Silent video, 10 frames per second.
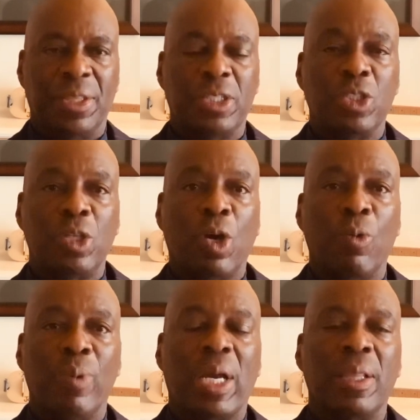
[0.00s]
This is a
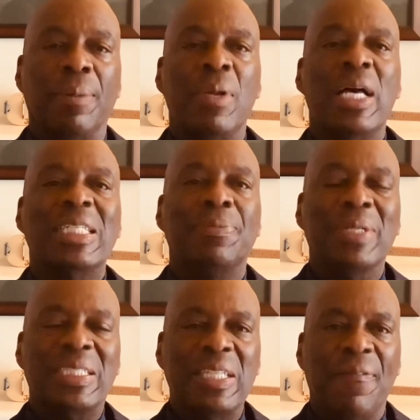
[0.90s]
curriculum
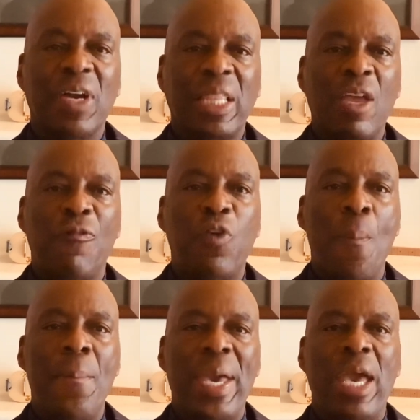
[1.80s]
specifically for
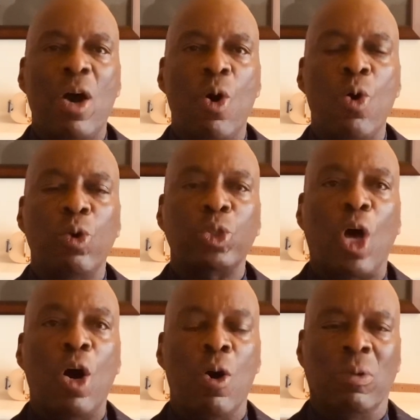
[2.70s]
males
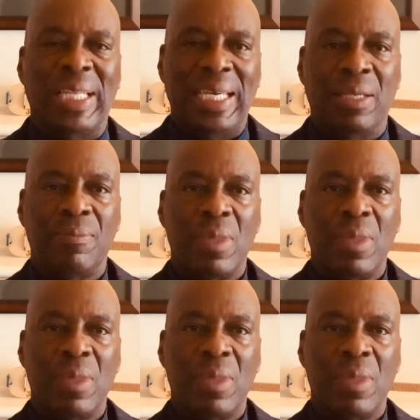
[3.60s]
only.